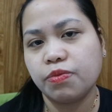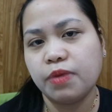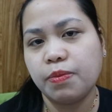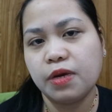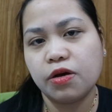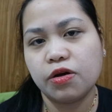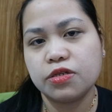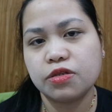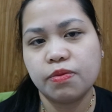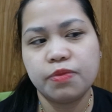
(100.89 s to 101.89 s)
to me
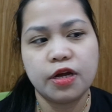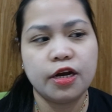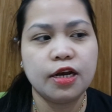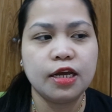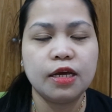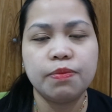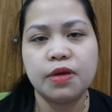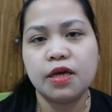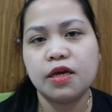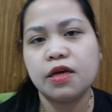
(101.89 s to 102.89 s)
because of their
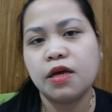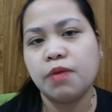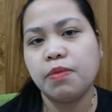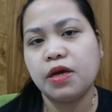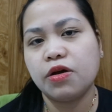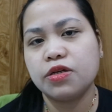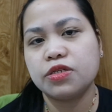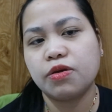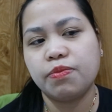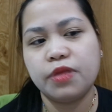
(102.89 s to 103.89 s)
living,
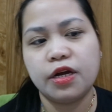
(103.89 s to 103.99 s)
because